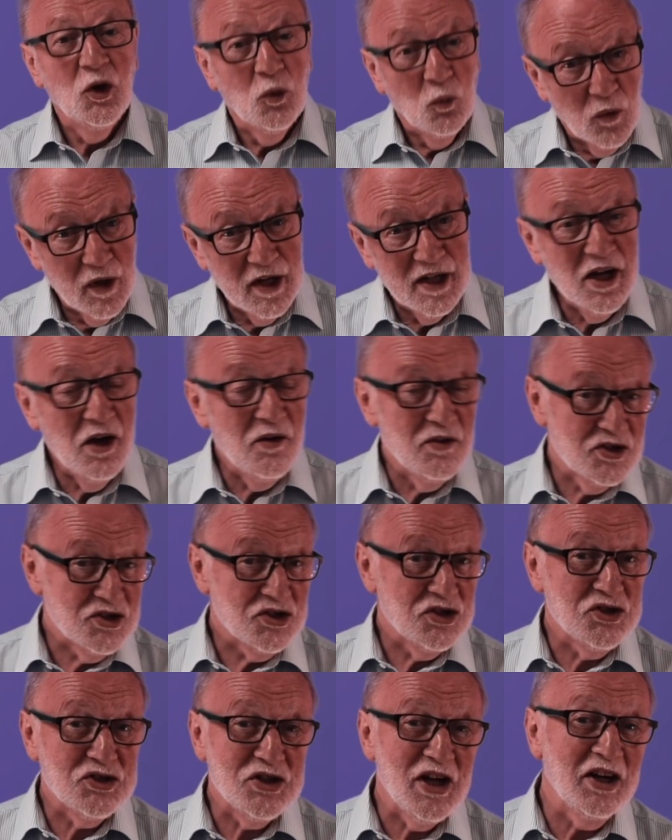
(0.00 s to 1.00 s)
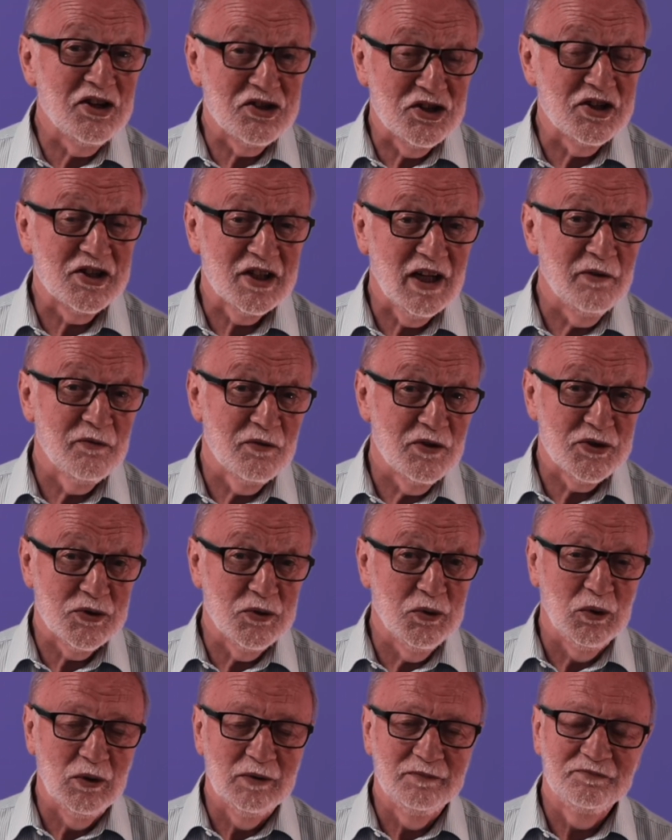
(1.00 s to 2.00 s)
We know this is a challenging time for us
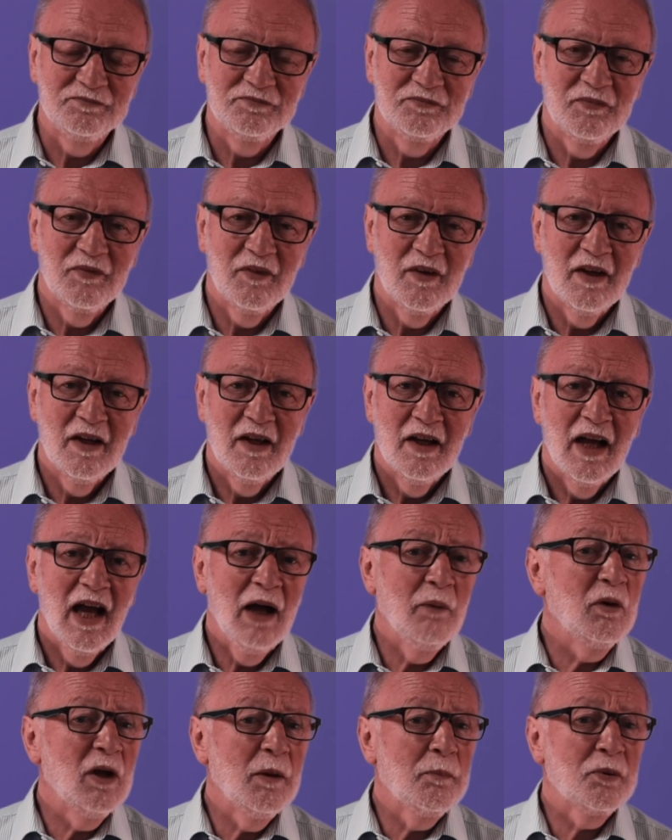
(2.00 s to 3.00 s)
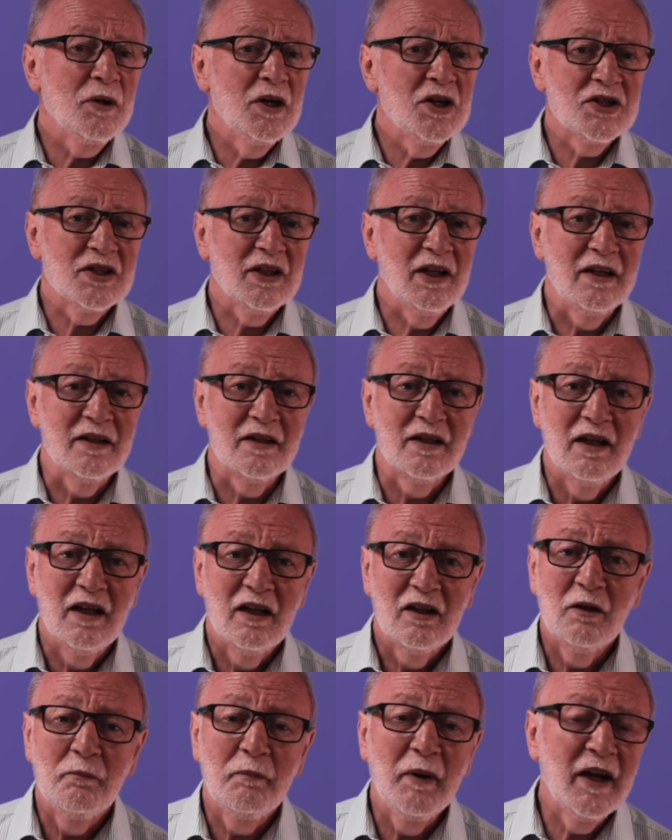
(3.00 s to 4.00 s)
all, and we appreciate
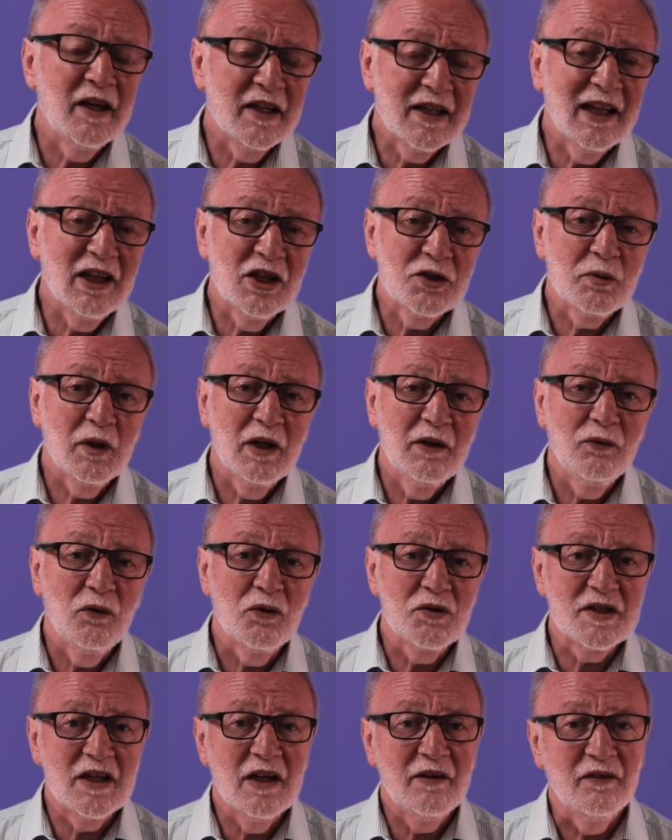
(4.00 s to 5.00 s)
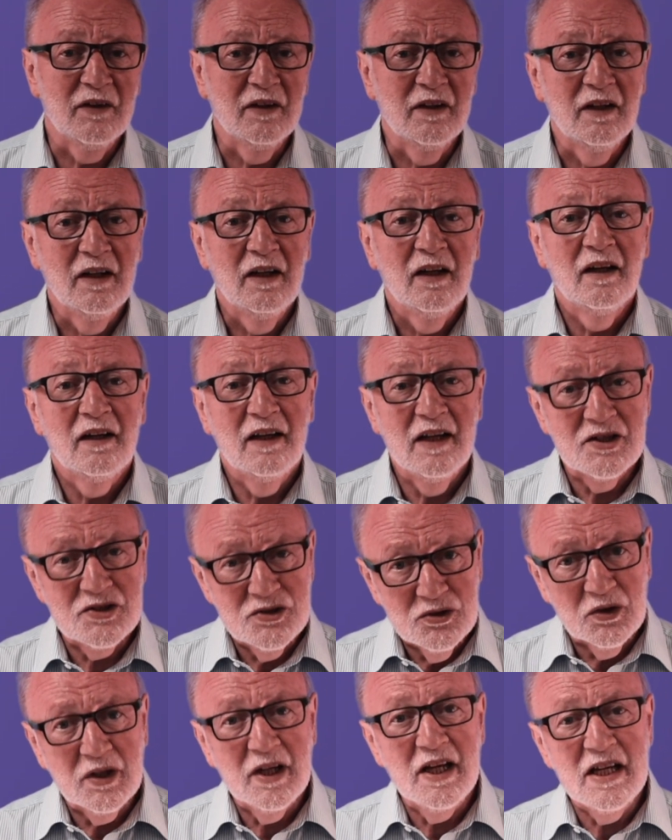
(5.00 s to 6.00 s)
that being together 24/7 is
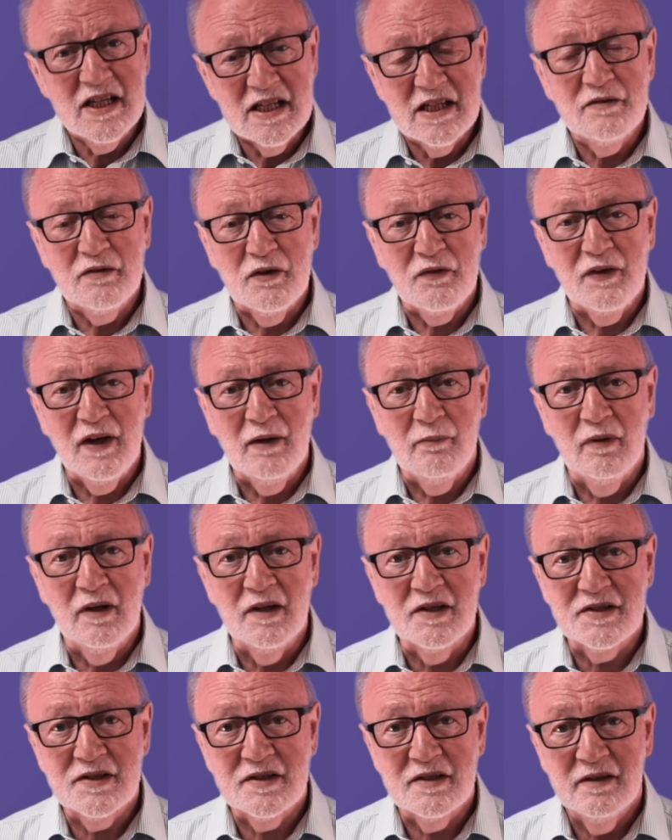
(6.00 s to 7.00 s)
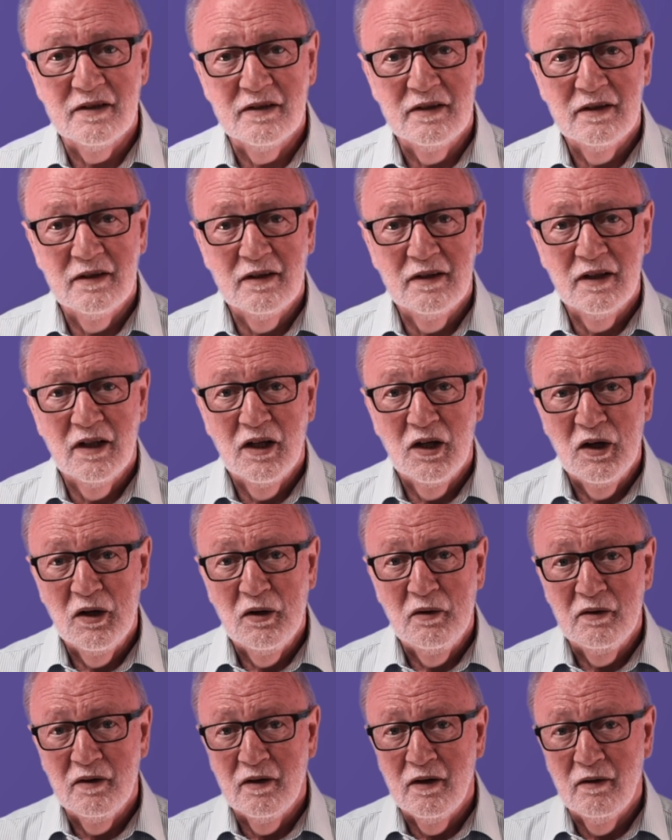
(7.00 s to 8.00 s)
not easy for families.
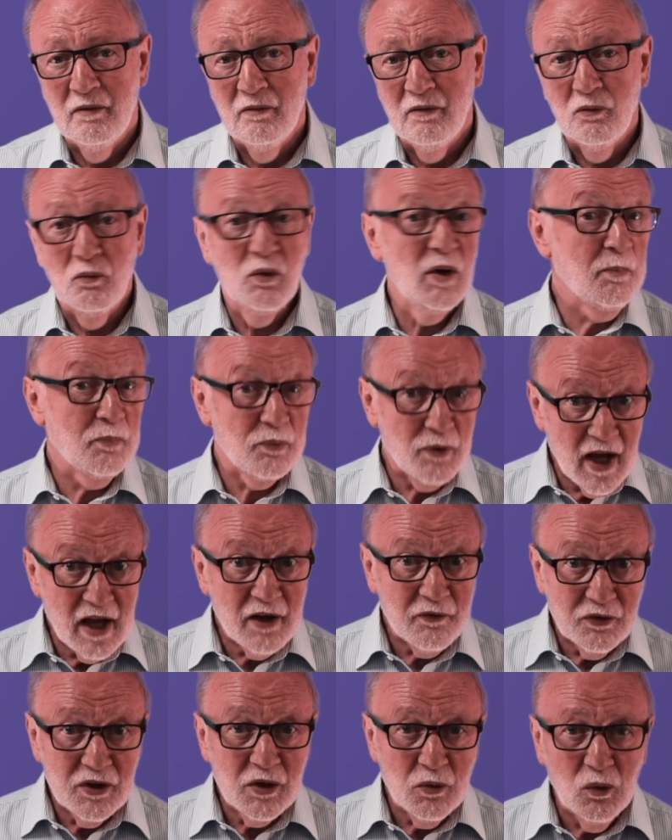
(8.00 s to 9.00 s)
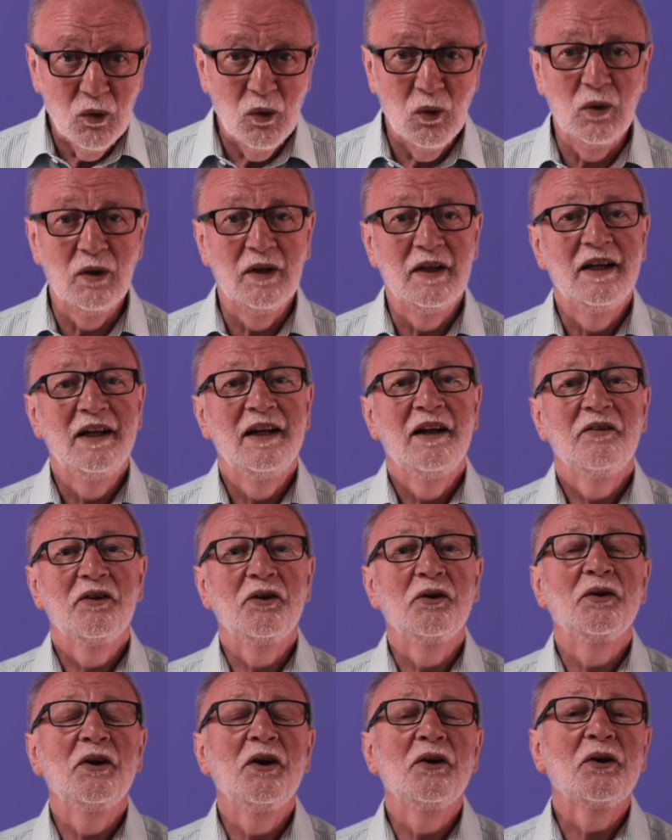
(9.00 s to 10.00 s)
We're praying for you all that
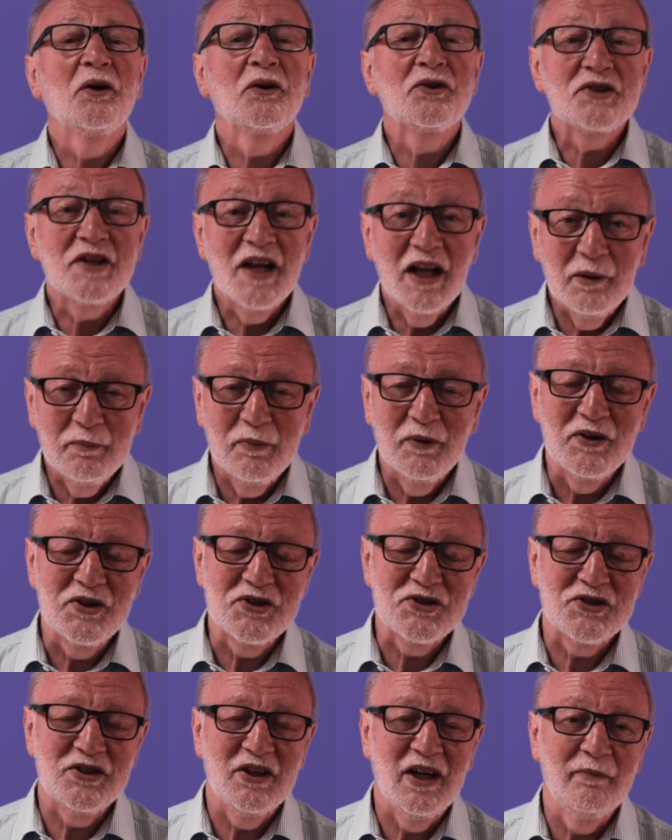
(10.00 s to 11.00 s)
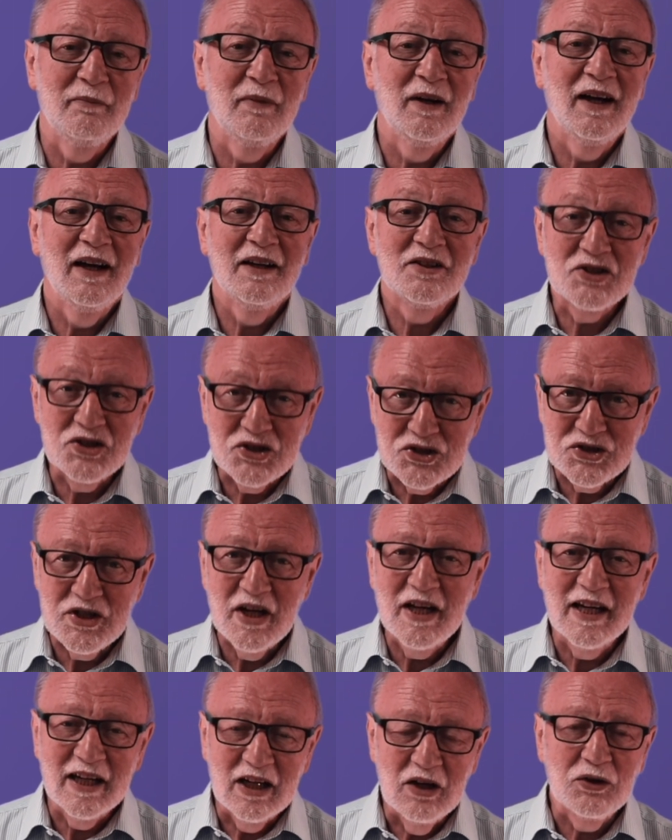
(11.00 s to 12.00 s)
you'll know God's help at this time,
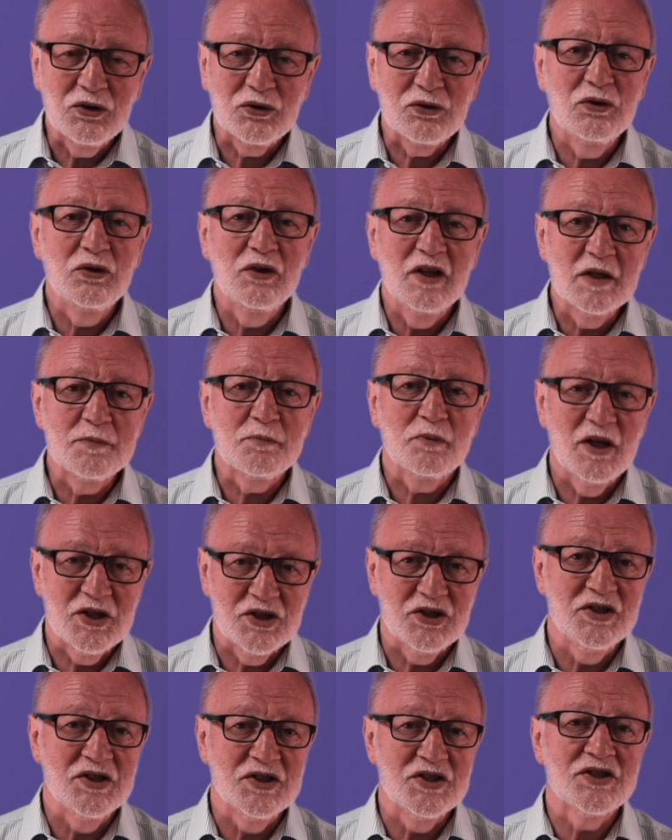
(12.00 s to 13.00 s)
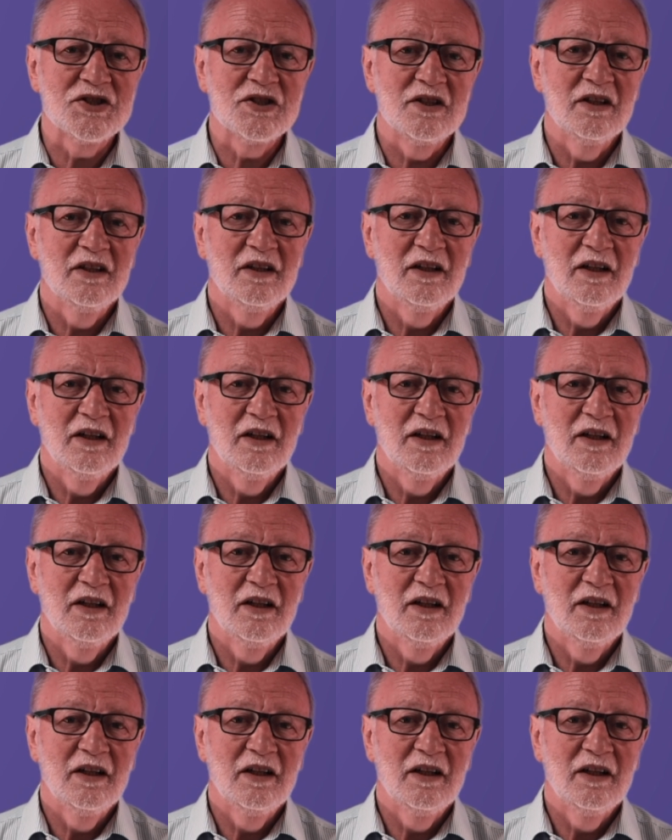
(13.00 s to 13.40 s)
sustaining you through these pressures.